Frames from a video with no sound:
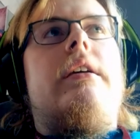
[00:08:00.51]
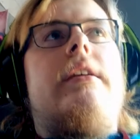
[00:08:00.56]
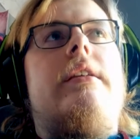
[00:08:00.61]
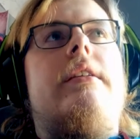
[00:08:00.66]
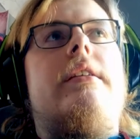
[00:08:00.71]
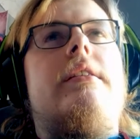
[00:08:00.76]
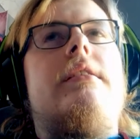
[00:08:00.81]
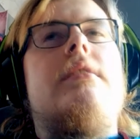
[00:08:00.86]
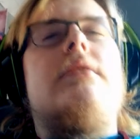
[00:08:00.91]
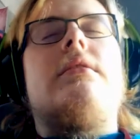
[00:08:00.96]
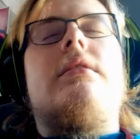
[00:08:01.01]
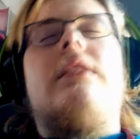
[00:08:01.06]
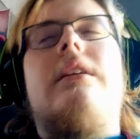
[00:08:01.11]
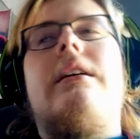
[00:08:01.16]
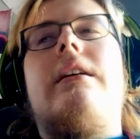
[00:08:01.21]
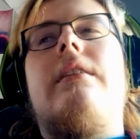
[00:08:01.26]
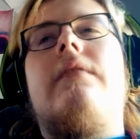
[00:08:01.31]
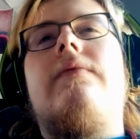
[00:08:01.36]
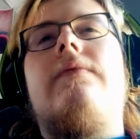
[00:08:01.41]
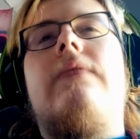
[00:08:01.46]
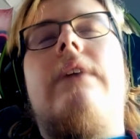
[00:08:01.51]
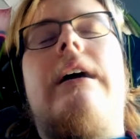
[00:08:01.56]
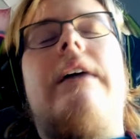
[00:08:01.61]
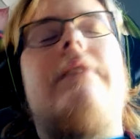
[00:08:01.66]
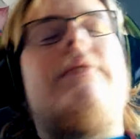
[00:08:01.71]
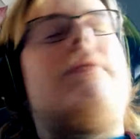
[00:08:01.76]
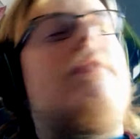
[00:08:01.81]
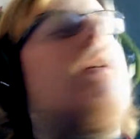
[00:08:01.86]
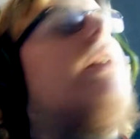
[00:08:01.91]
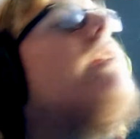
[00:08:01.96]
is like
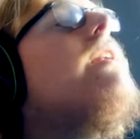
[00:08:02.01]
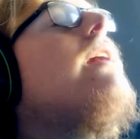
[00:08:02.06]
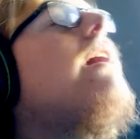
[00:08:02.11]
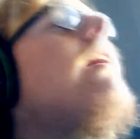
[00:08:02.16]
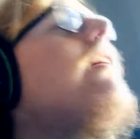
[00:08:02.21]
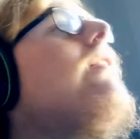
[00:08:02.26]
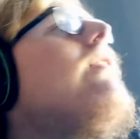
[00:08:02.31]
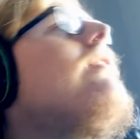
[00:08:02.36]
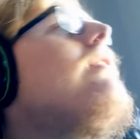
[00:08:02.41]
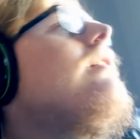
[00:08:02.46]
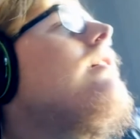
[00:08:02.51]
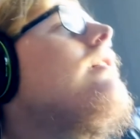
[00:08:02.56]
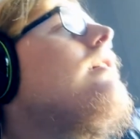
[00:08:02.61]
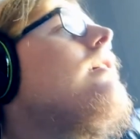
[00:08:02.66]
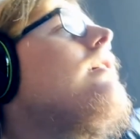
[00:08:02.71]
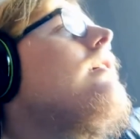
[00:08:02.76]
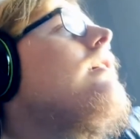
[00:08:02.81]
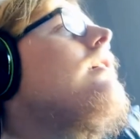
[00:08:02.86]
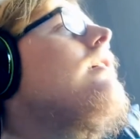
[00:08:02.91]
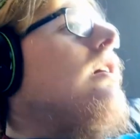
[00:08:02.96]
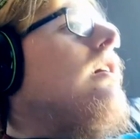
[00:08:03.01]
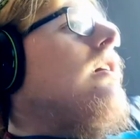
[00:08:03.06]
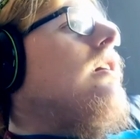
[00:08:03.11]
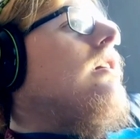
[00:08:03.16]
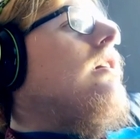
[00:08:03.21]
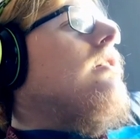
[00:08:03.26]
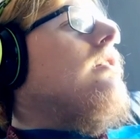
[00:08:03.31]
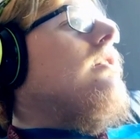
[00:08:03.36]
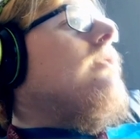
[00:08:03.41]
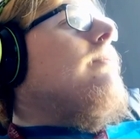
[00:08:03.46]
five right now.
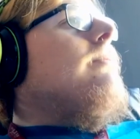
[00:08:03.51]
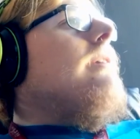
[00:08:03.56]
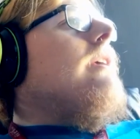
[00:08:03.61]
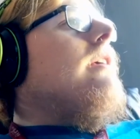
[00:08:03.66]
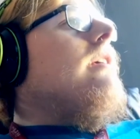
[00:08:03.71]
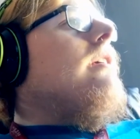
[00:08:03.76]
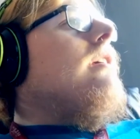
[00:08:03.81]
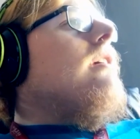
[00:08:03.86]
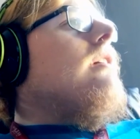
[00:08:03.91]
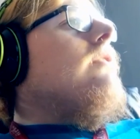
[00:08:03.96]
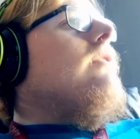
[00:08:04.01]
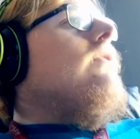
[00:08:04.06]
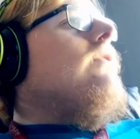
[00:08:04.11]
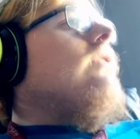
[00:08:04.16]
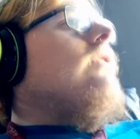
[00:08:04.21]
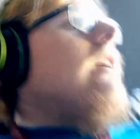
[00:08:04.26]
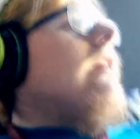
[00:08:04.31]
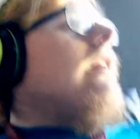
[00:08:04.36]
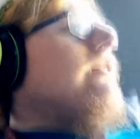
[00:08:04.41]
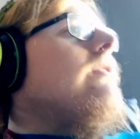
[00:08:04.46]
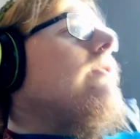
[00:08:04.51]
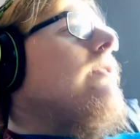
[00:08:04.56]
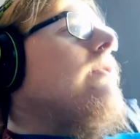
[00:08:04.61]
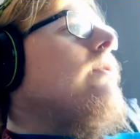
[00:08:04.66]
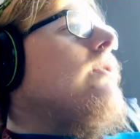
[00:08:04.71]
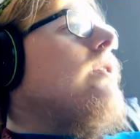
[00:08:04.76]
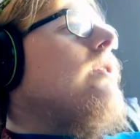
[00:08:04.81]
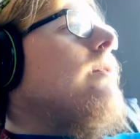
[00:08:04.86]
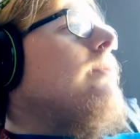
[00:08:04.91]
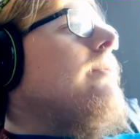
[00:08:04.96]
Speaking of five, I
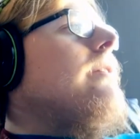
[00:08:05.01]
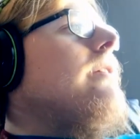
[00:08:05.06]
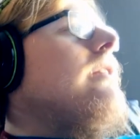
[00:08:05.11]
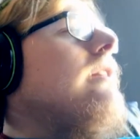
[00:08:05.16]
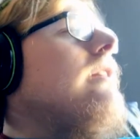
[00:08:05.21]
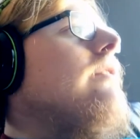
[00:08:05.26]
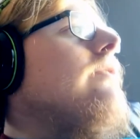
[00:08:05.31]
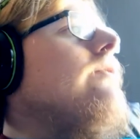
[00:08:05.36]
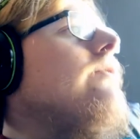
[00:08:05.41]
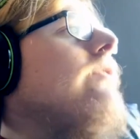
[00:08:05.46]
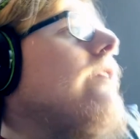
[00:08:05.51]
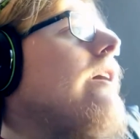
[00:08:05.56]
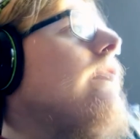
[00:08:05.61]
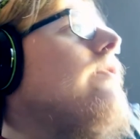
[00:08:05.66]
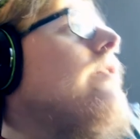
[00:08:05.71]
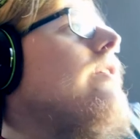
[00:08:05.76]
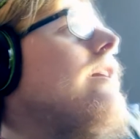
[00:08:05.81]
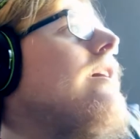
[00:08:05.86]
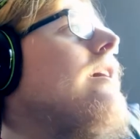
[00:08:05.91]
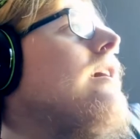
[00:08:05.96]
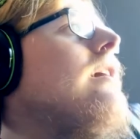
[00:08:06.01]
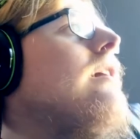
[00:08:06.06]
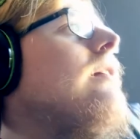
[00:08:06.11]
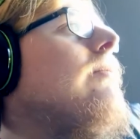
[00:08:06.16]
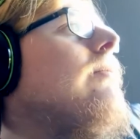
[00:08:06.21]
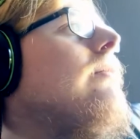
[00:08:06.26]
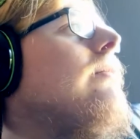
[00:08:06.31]
woke up at like five a.m.